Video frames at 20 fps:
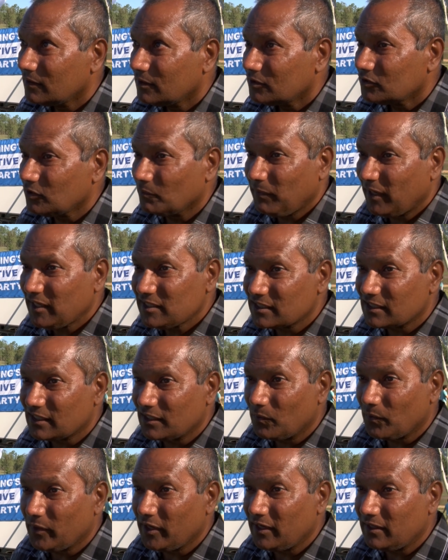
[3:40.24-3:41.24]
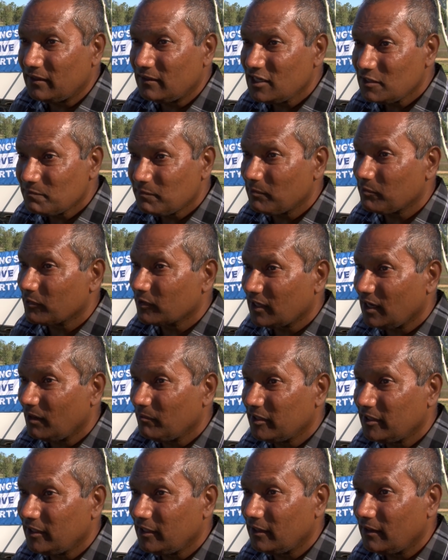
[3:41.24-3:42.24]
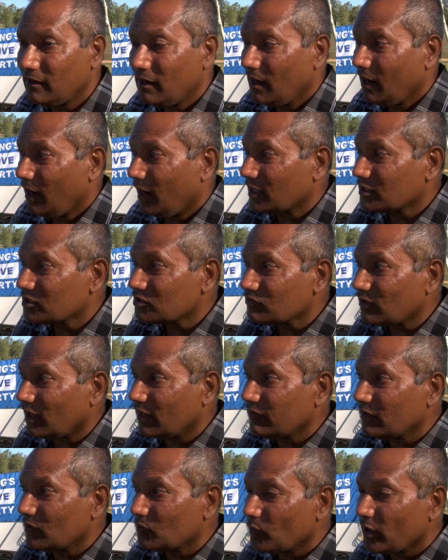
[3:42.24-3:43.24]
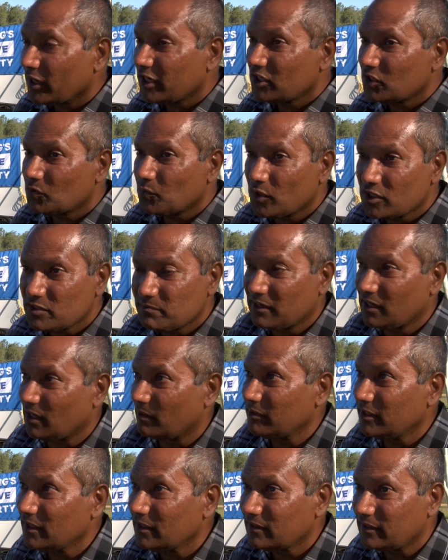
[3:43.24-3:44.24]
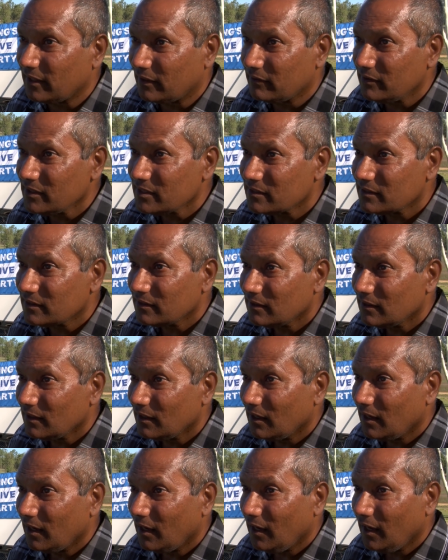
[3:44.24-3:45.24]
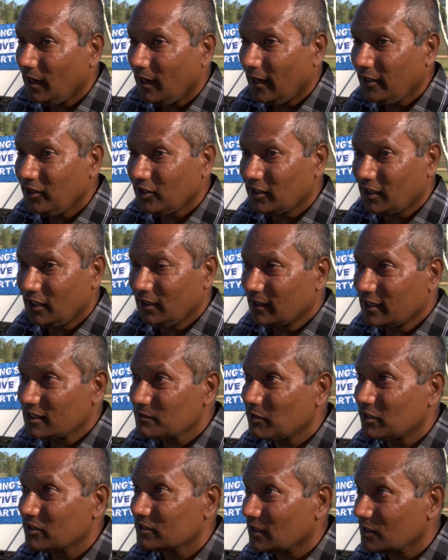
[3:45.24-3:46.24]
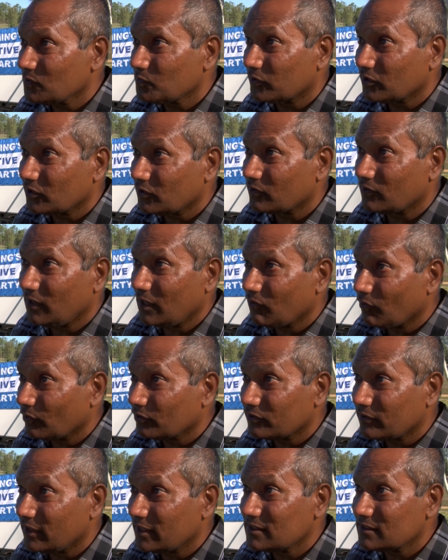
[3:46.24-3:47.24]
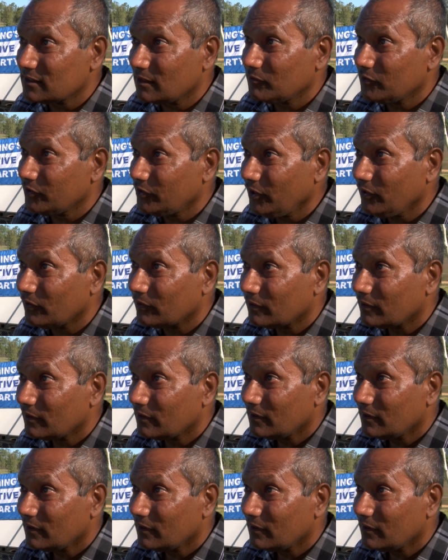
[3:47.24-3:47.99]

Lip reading: So basically, these people who come in here are striving and working towards becoming a terrorist and to kill us, because that's what the Quran authorizes them to do.